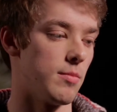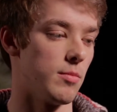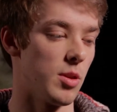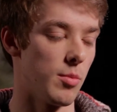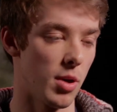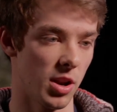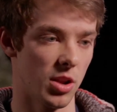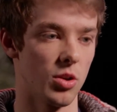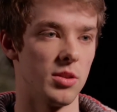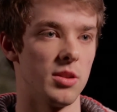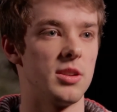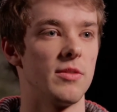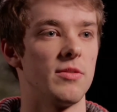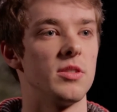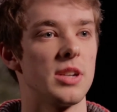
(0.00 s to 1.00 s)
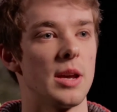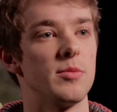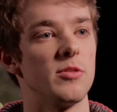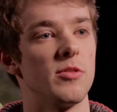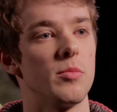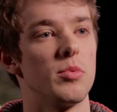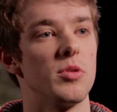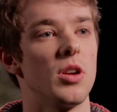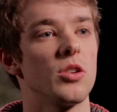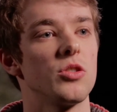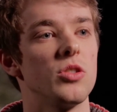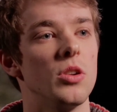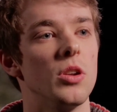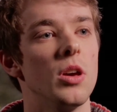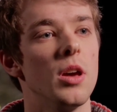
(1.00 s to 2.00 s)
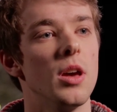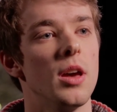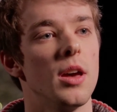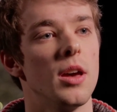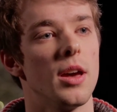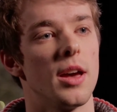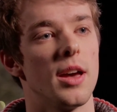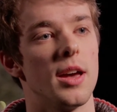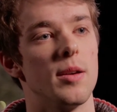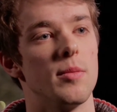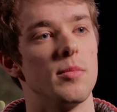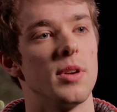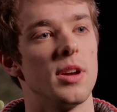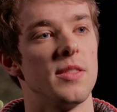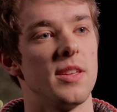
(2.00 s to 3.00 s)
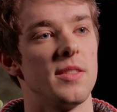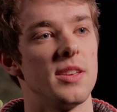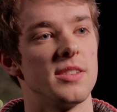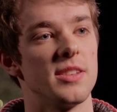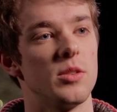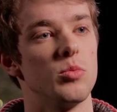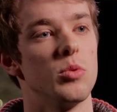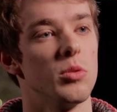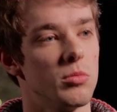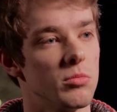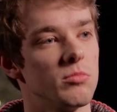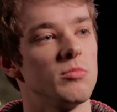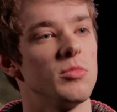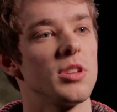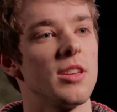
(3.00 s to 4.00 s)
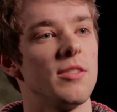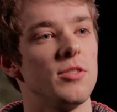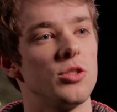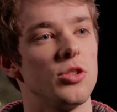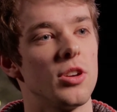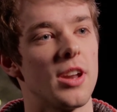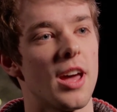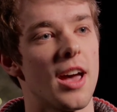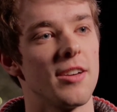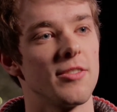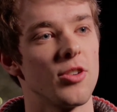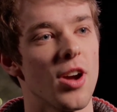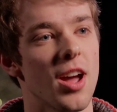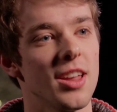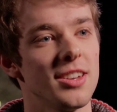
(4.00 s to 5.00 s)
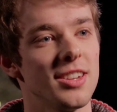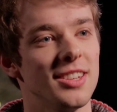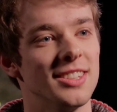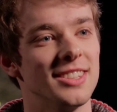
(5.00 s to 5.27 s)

money on the different types of the production. And then they said, we'll give you $2.5 grand.